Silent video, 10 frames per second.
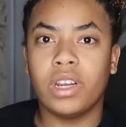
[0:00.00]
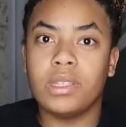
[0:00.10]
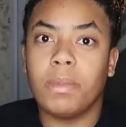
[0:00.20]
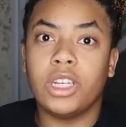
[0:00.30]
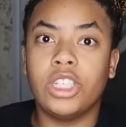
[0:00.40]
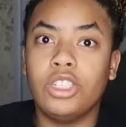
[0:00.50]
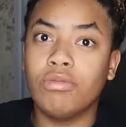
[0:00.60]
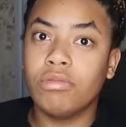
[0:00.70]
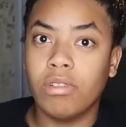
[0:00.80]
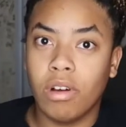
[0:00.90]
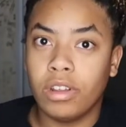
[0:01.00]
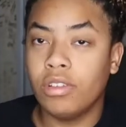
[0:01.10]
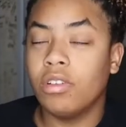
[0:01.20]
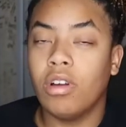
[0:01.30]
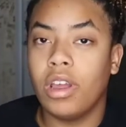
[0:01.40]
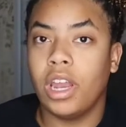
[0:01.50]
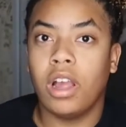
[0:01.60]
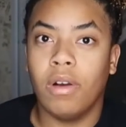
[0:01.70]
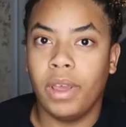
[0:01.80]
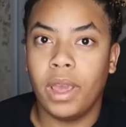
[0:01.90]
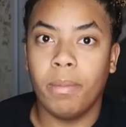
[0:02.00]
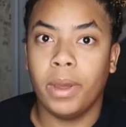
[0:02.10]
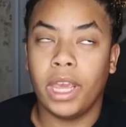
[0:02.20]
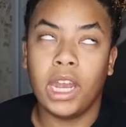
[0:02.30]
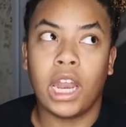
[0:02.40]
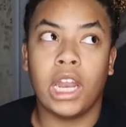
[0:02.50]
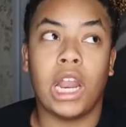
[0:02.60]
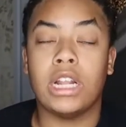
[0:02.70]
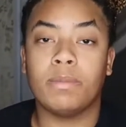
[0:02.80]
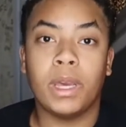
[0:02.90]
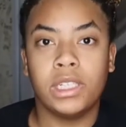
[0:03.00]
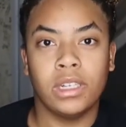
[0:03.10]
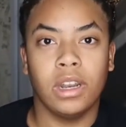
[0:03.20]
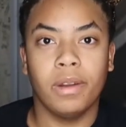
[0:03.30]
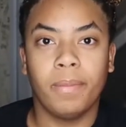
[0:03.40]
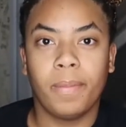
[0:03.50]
This is my shit. You could go ahead and go in, but it ain't a lot of space in there.